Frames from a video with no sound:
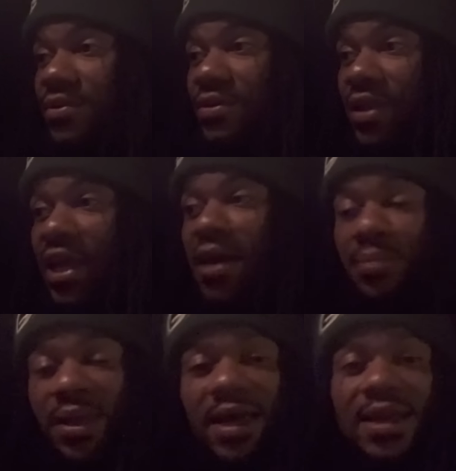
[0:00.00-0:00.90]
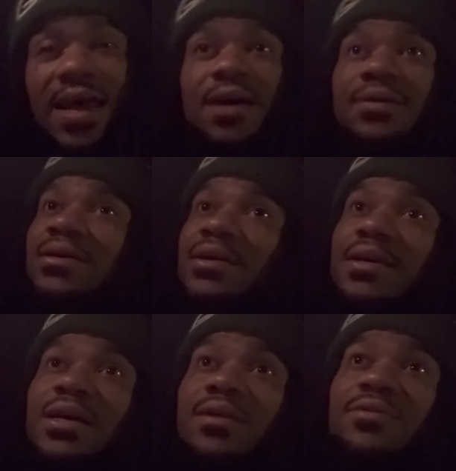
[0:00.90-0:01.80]
lay a plan out
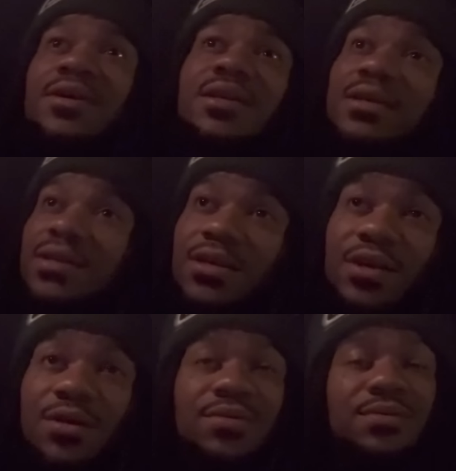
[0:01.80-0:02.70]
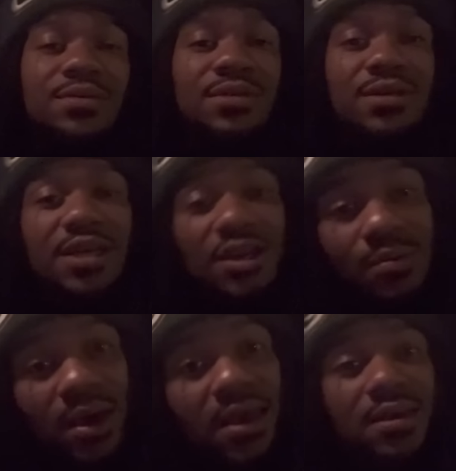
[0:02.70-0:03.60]
and really, get
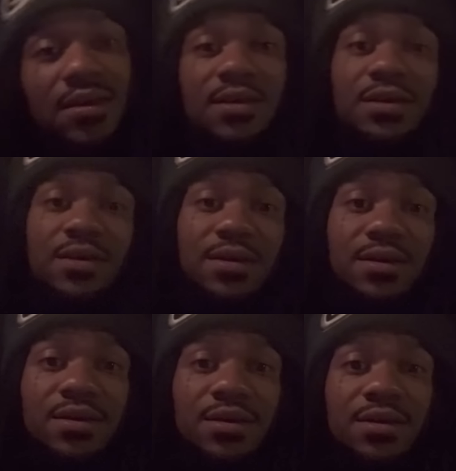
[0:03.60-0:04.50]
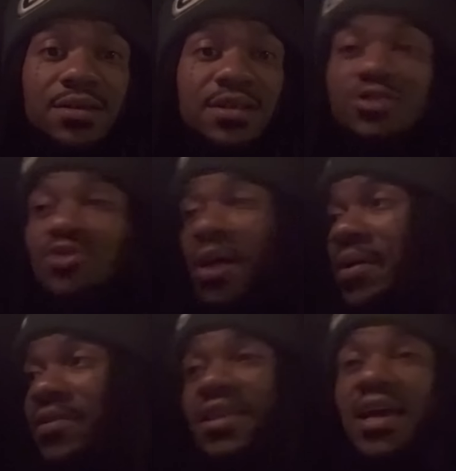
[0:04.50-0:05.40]
away. Just drop
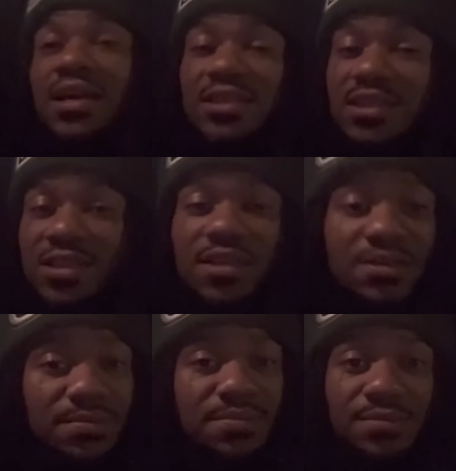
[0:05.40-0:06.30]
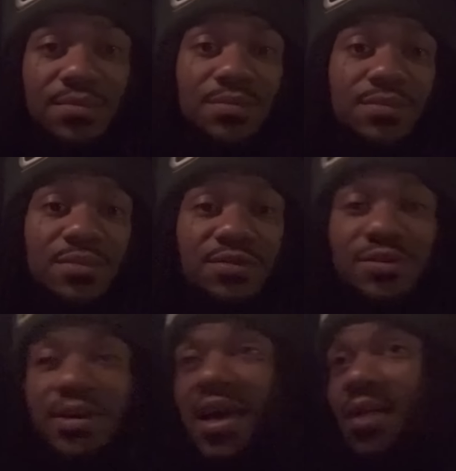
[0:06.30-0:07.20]
everything and just dip. If you
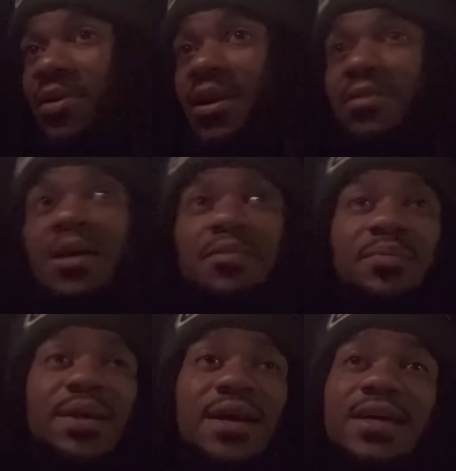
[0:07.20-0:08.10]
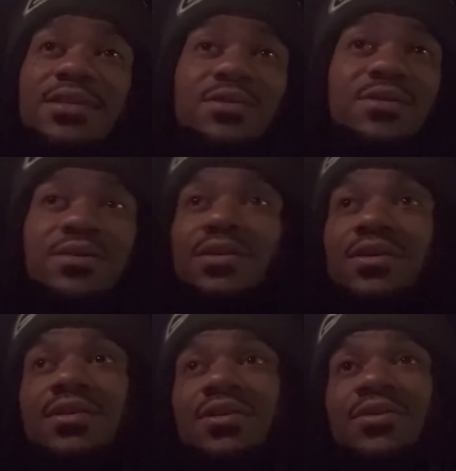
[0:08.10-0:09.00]
ain't got one of them type of plans, or
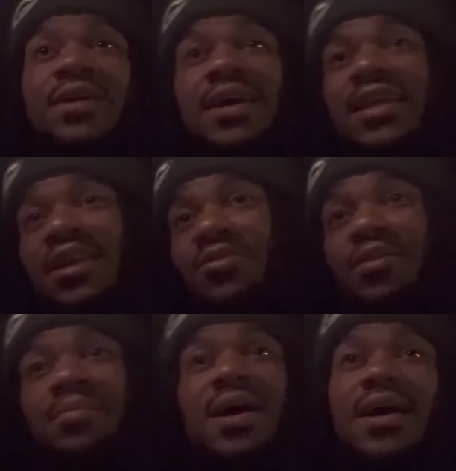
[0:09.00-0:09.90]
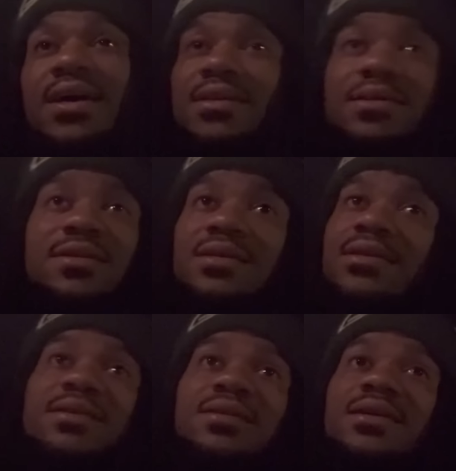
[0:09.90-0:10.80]
you ain't got that on your mind,
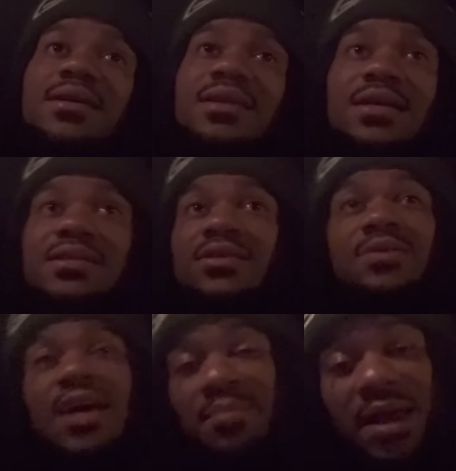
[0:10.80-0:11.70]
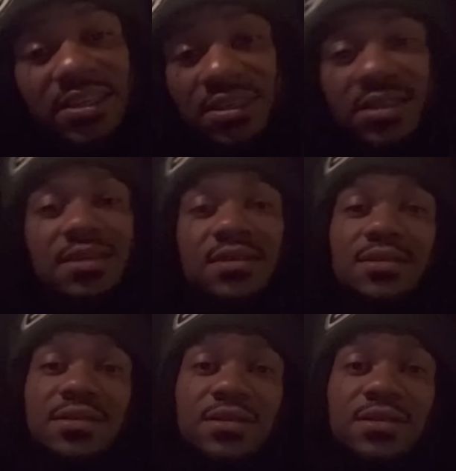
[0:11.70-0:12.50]
then you gotta bite your tongue.